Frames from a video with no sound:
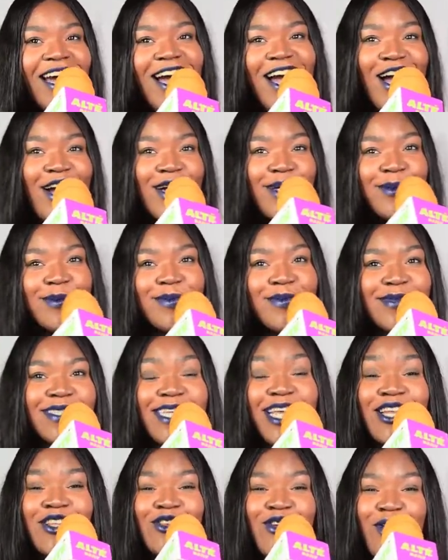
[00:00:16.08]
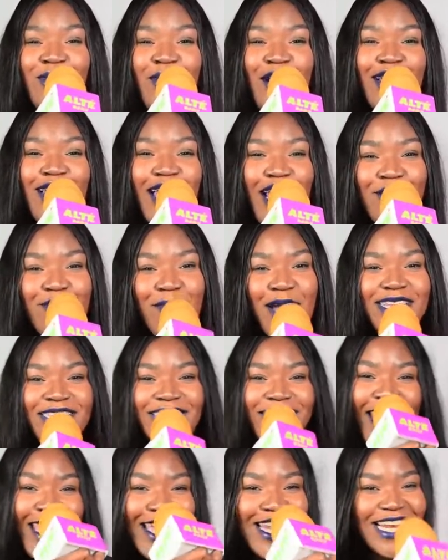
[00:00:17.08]
telling you about like my
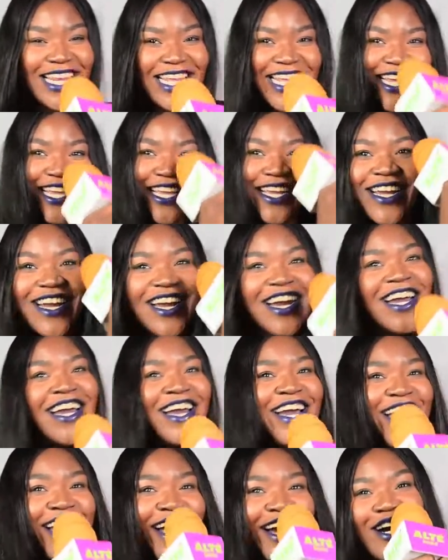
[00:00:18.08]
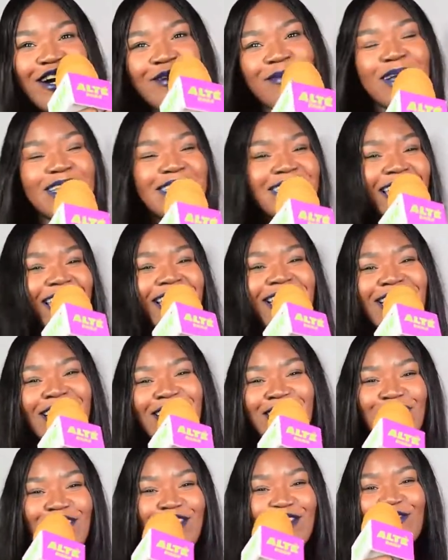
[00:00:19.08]
daily.
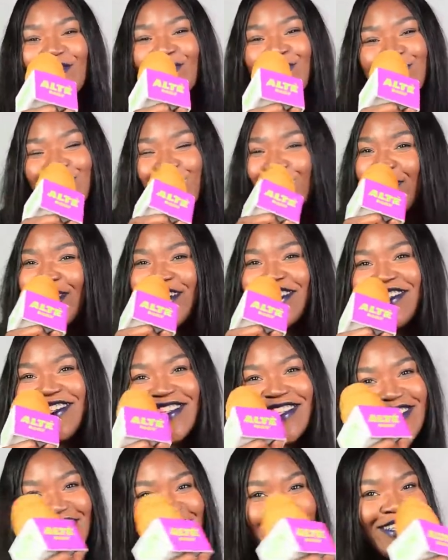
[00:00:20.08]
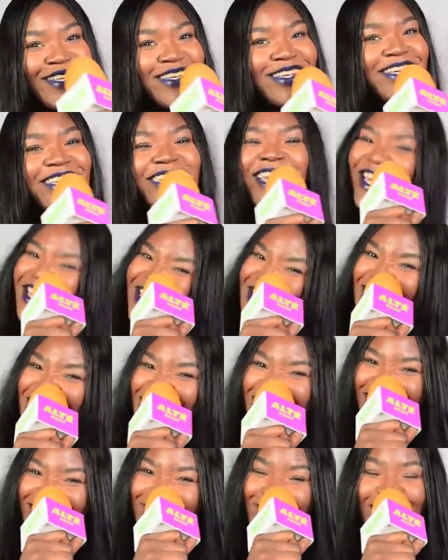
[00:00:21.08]
What's the word?
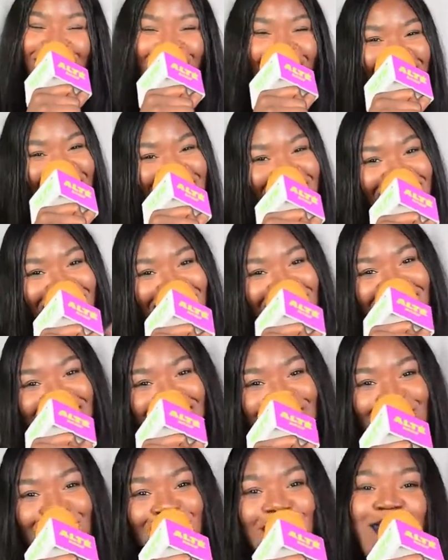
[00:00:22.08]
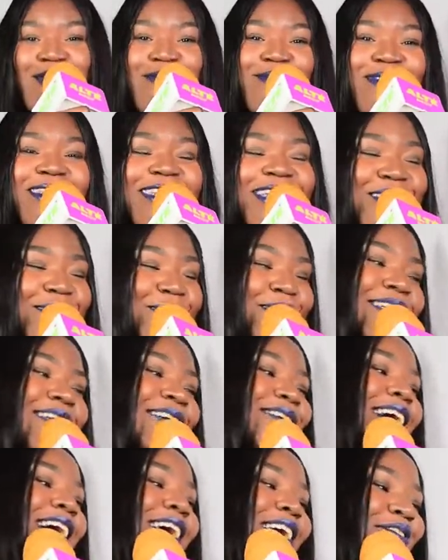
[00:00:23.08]
Keys. My daily keys, fam. Get
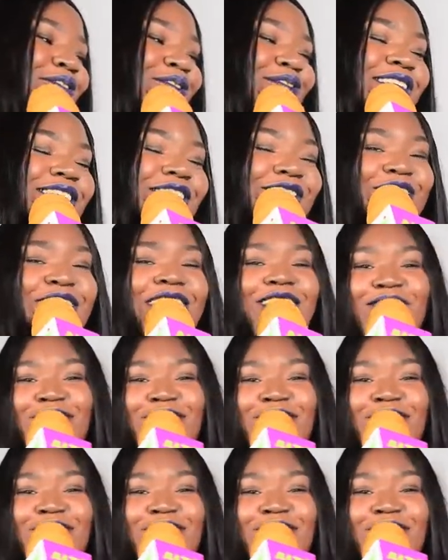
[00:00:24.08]
me. Right, roll the track,